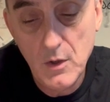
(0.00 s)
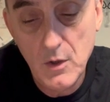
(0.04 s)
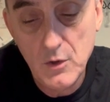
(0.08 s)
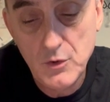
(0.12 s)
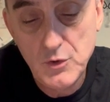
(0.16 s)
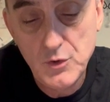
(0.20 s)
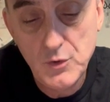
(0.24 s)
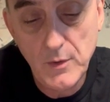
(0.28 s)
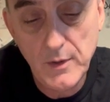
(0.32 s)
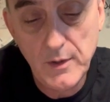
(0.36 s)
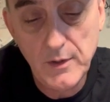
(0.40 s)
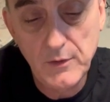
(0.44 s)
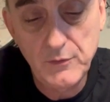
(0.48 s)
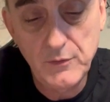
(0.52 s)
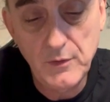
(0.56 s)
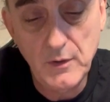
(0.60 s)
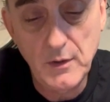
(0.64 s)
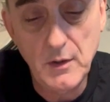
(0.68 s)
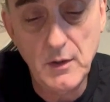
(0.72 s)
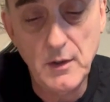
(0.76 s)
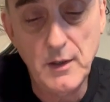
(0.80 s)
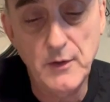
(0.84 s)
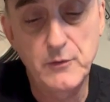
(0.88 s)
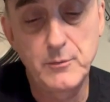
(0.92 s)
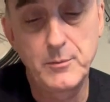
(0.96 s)
Join us in
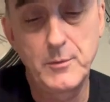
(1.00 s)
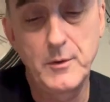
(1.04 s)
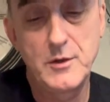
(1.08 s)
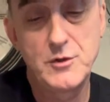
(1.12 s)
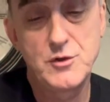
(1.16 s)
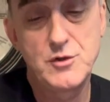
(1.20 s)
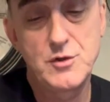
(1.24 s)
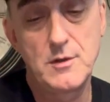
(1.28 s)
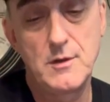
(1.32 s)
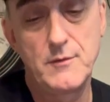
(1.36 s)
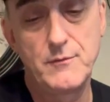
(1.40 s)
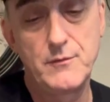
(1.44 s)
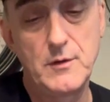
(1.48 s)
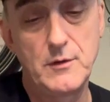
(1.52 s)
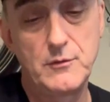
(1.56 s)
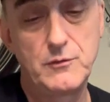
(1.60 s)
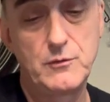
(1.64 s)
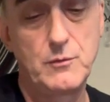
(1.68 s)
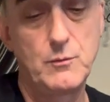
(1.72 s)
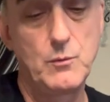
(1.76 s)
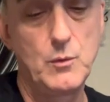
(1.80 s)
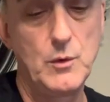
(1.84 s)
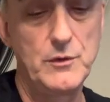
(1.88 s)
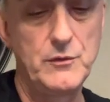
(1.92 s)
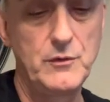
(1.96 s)
our exploration of this
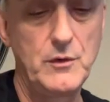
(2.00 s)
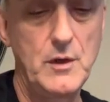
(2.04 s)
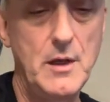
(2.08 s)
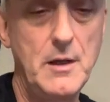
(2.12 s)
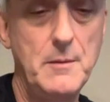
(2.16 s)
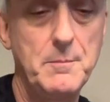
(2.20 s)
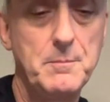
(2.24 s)
whiskey.